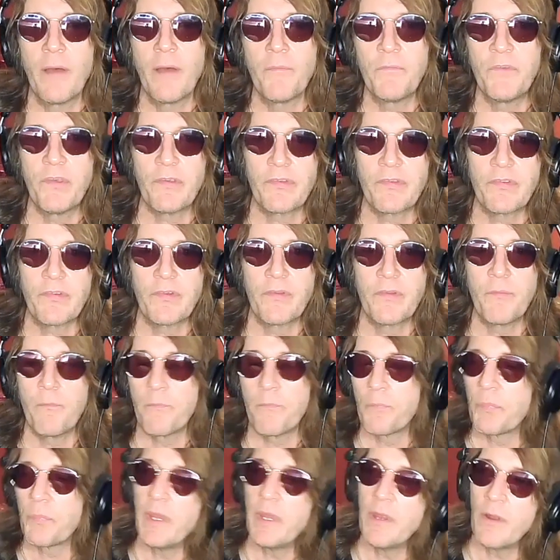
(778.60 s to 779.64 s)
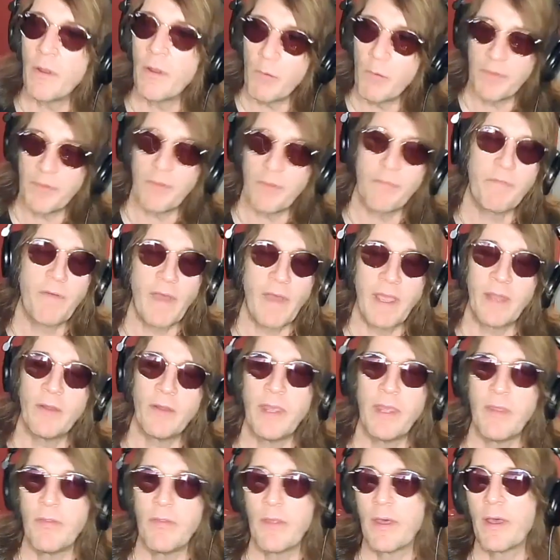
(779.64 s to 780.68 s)
Just, when
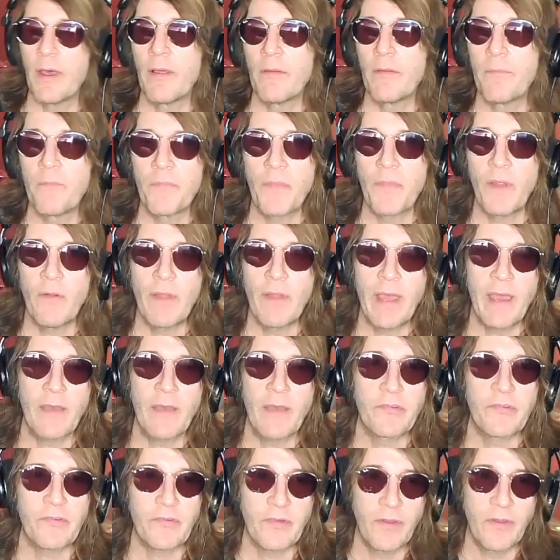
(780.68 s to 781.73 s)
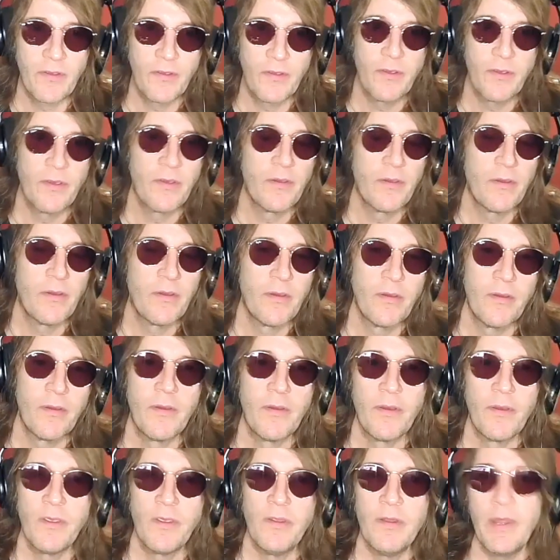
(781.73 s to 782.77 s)
finally the last
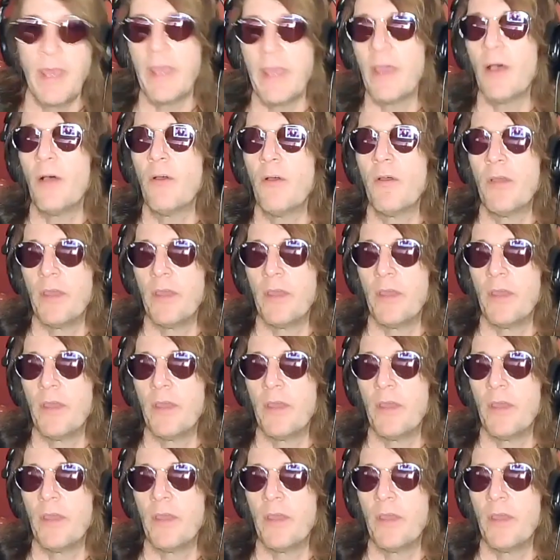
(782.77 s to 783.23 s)
nail